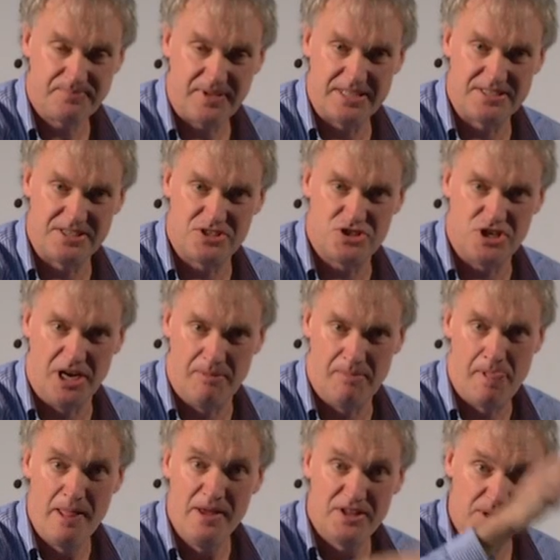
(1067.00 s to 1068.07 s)
That's its
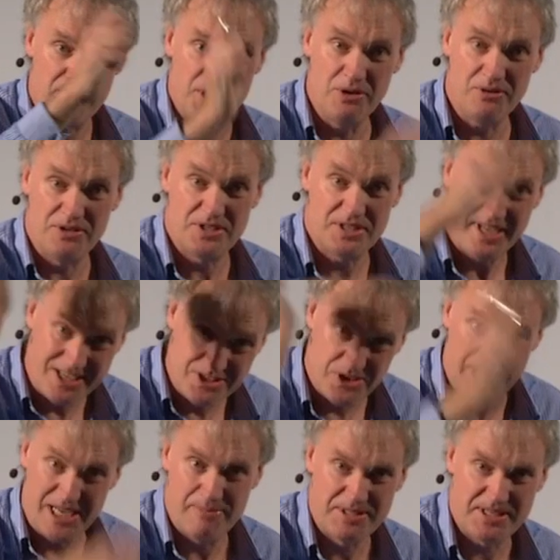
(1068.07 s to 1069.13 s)
job. The mutant is
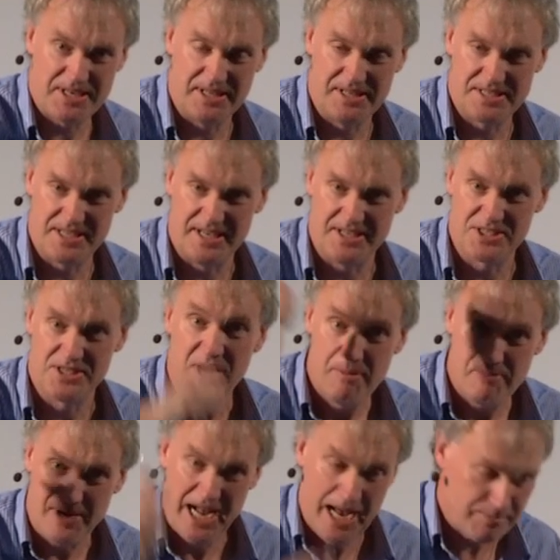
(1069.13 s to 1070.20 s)
unable to kill cells,
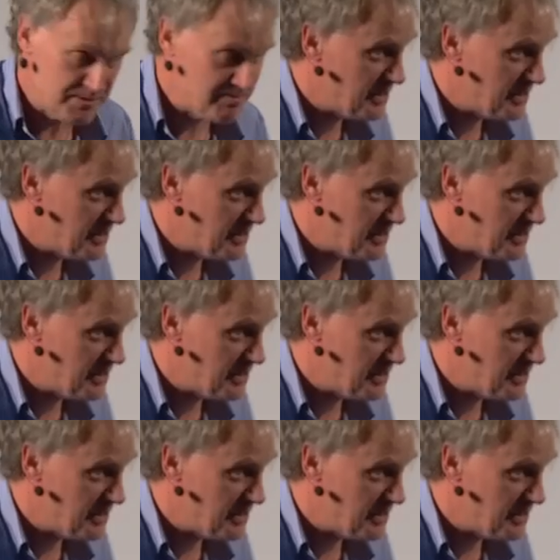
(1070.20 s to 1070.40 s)
perhaps